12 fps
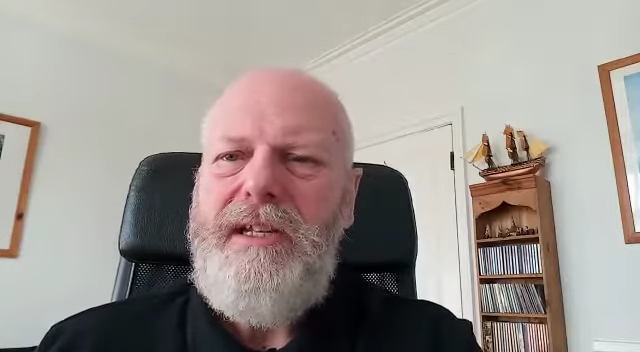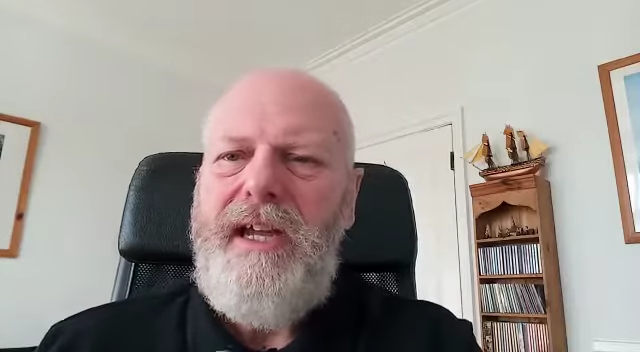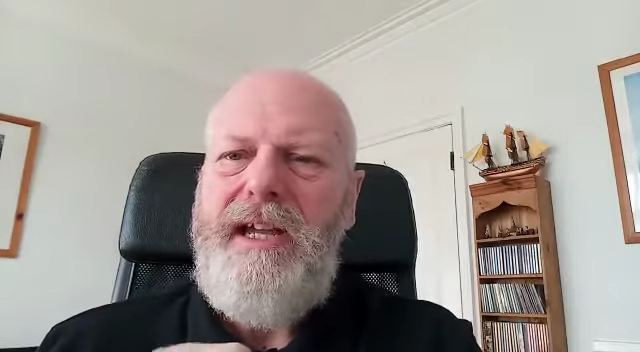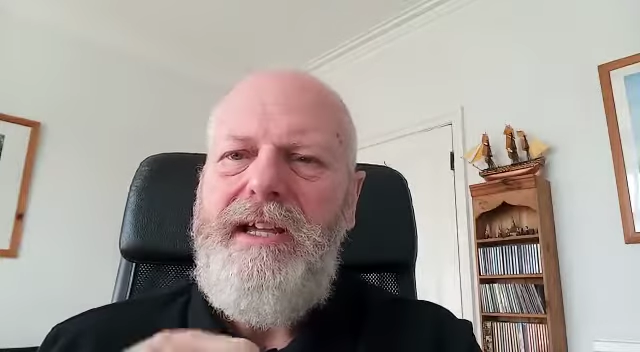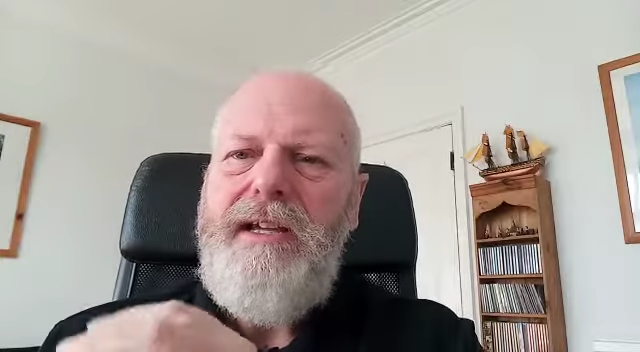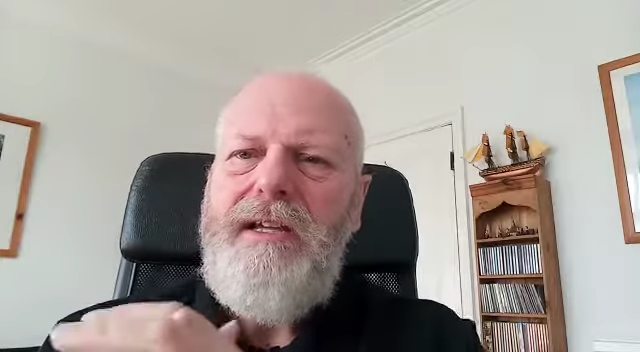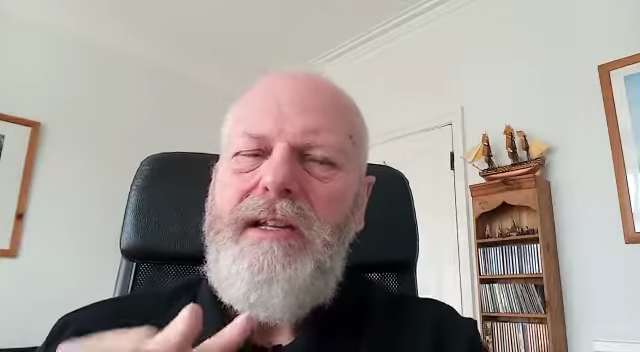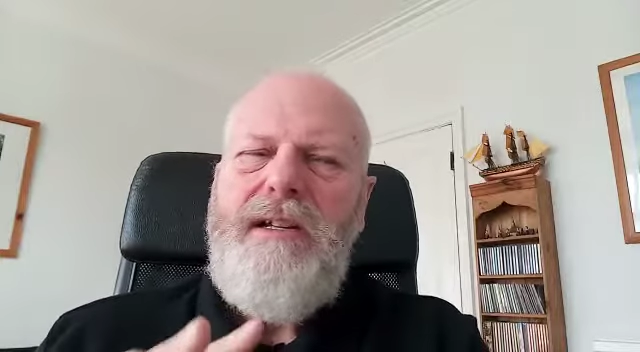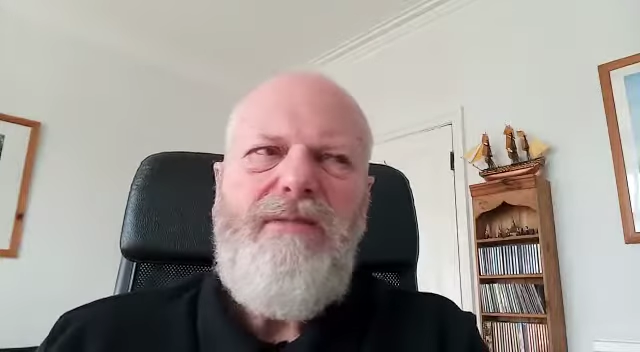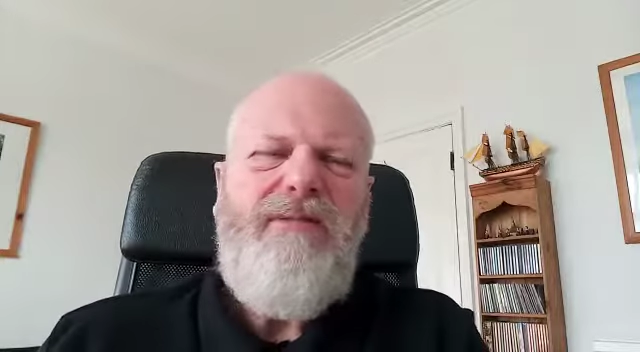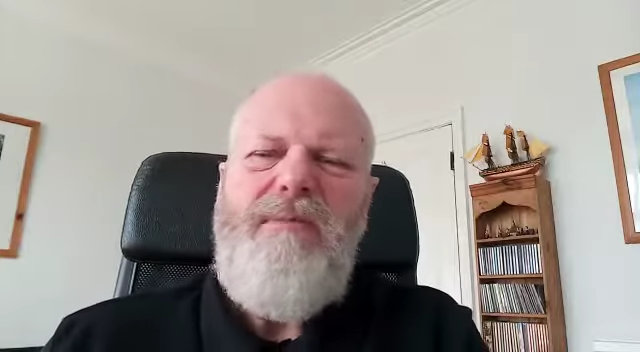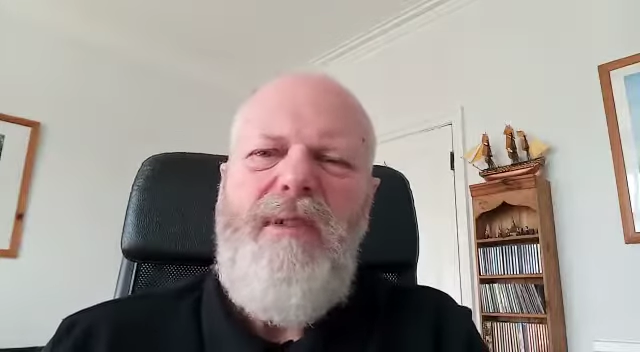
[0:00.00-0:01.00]
day,
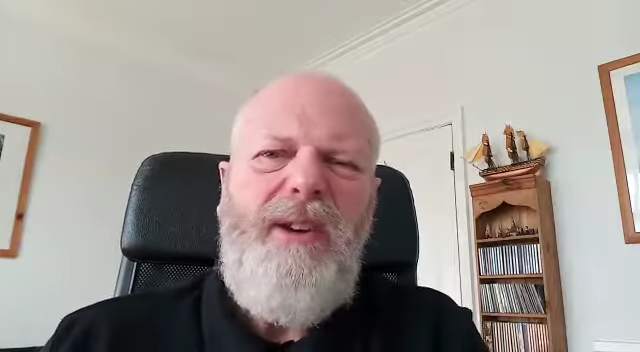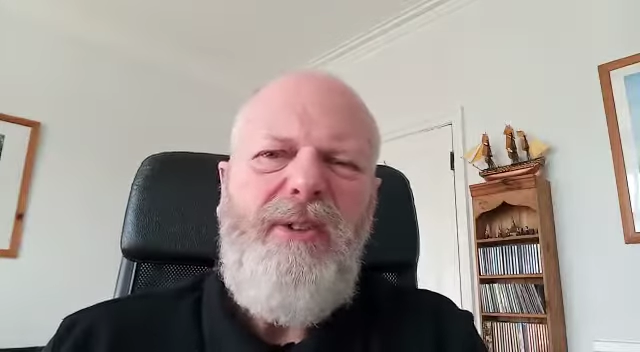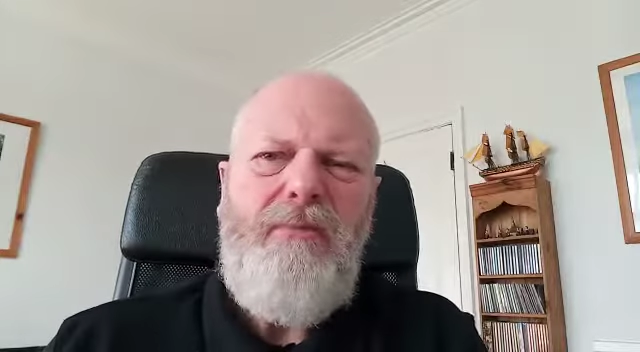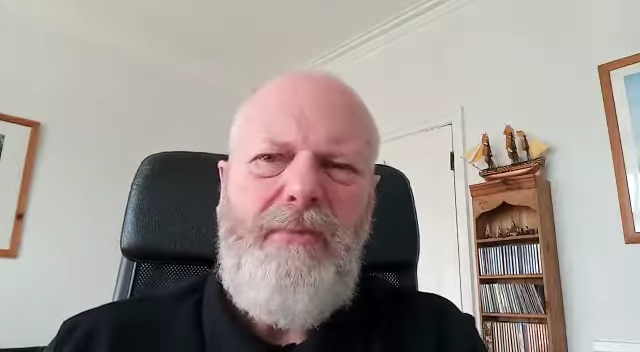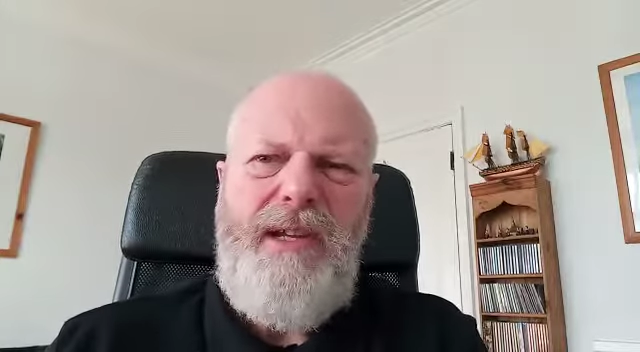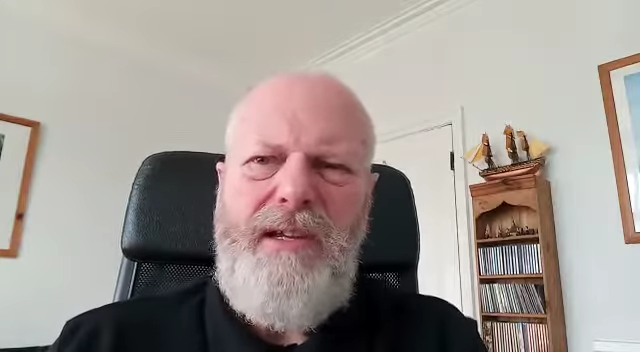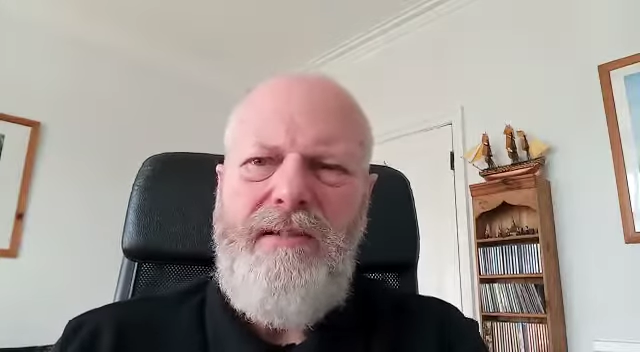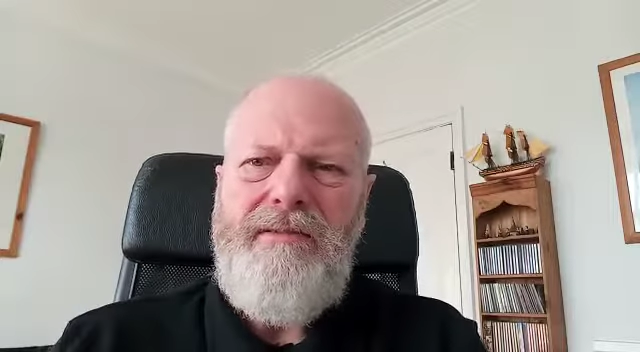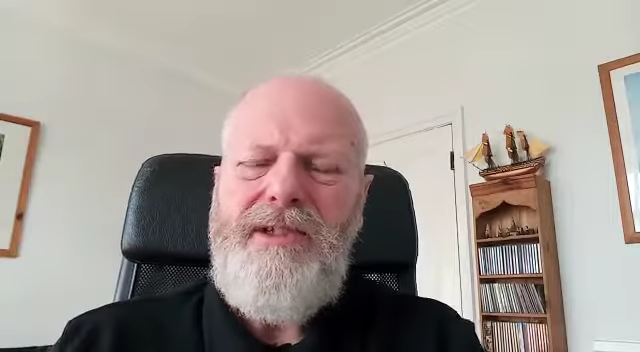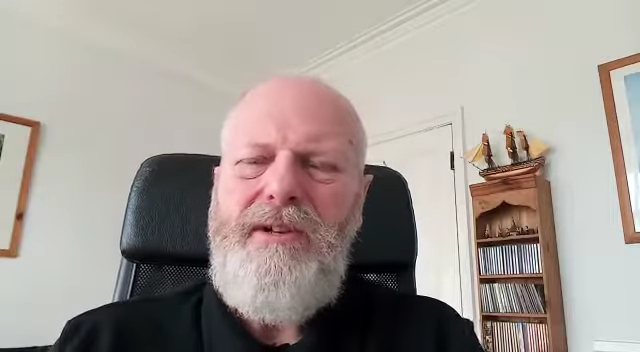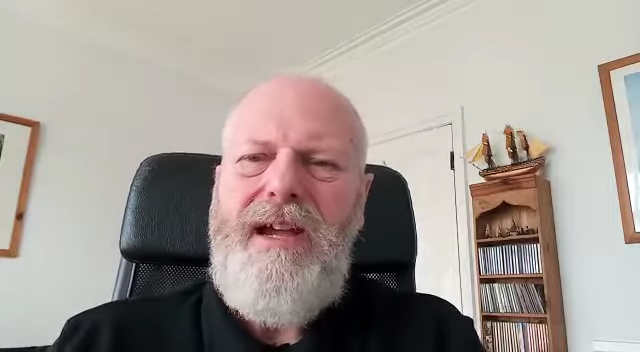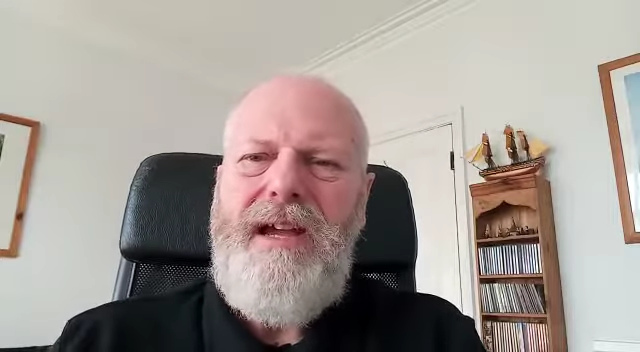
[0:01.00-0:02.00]
we might not be
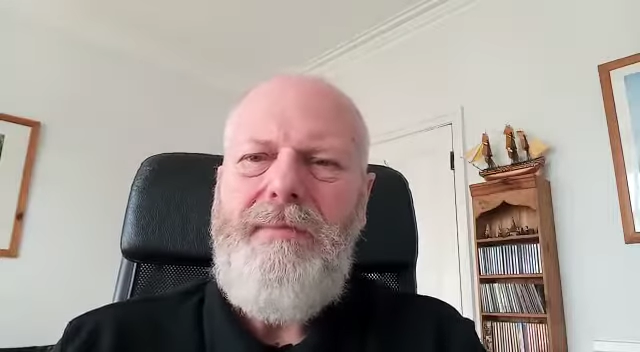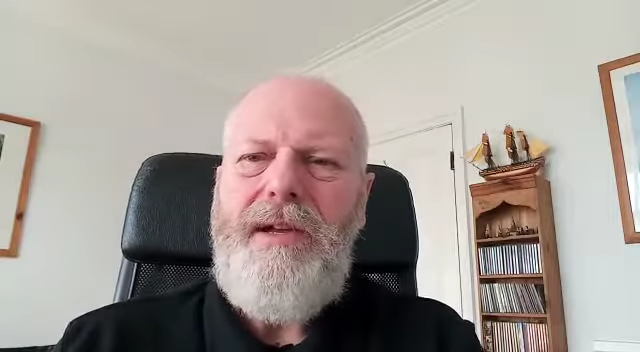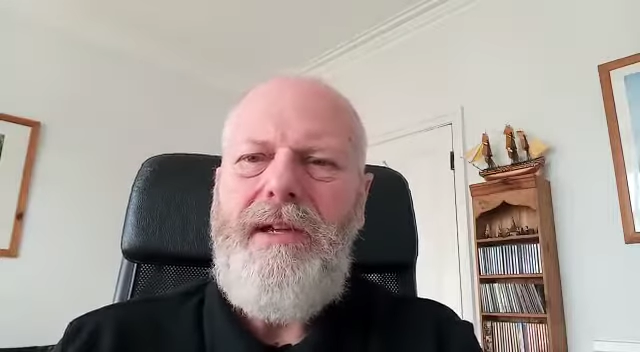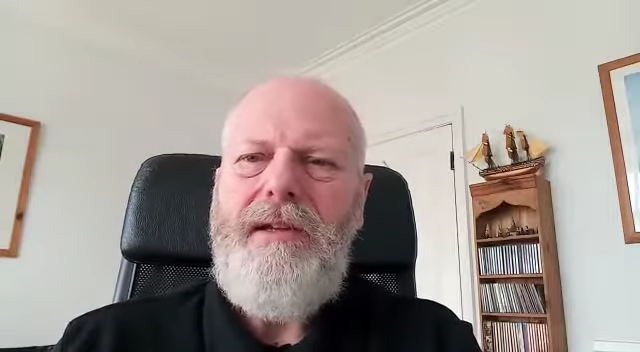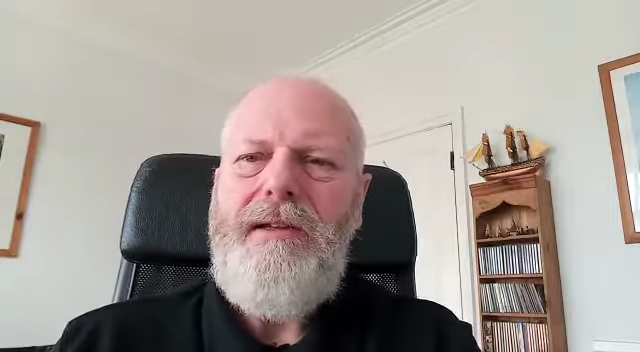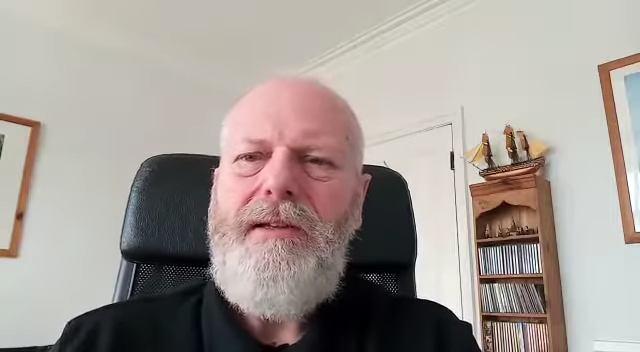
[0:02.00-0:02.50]
so happy.